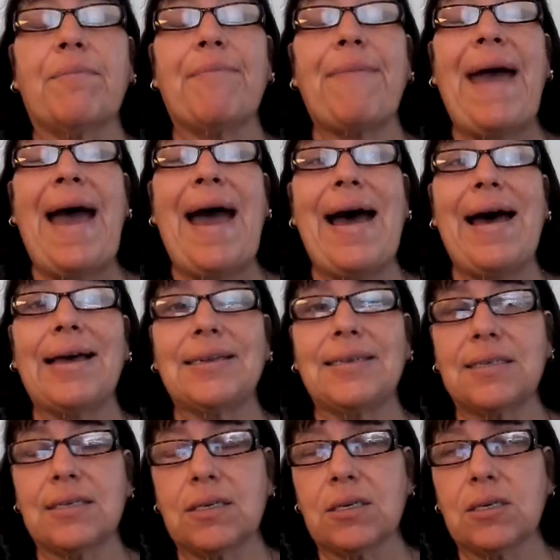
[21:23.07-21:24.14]

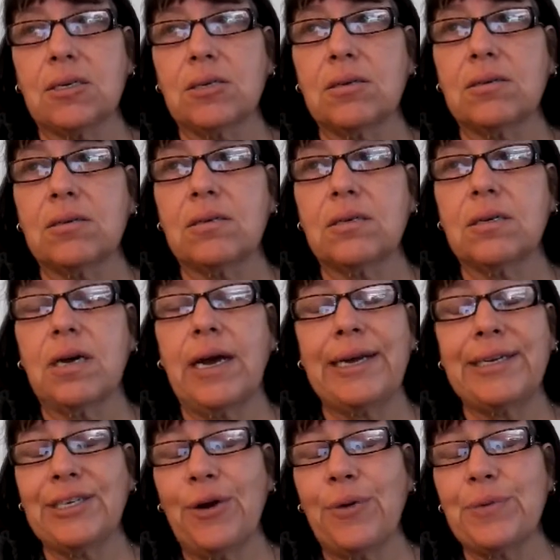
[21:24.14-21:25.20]
bad.
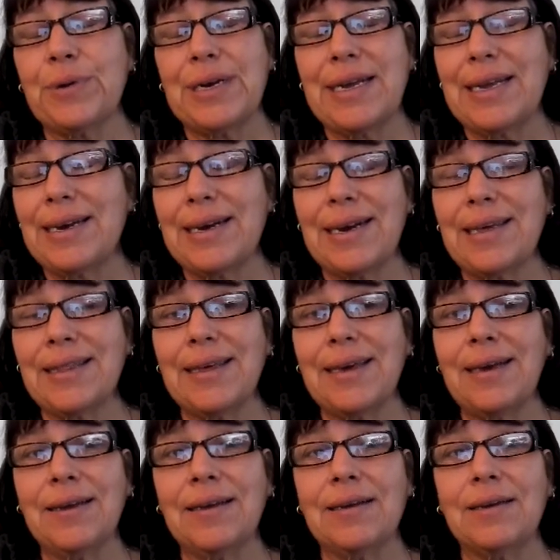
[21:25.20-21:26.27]
I don't need
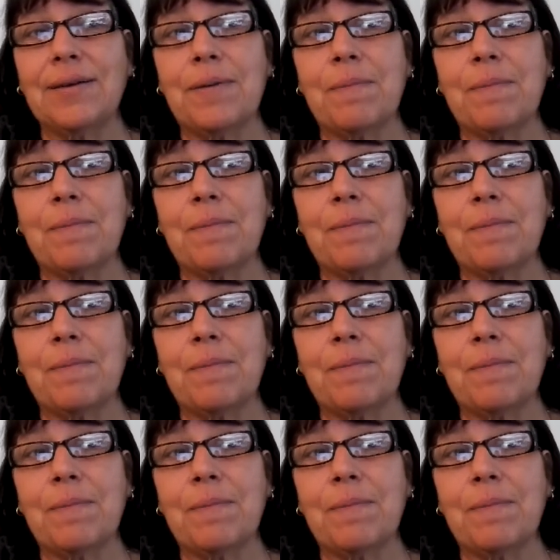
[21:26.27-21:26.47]
anything.